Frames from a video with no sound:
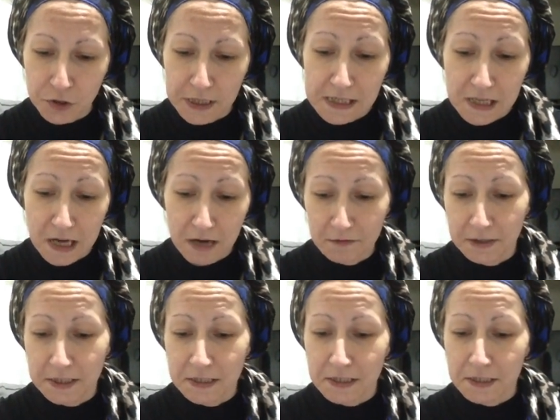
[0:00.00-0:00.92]
his
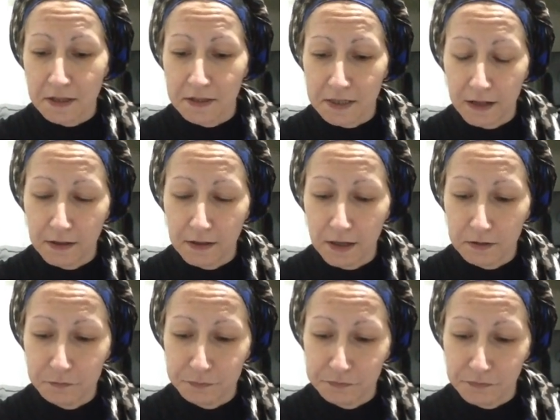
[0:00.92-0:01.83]
covenant than Allah?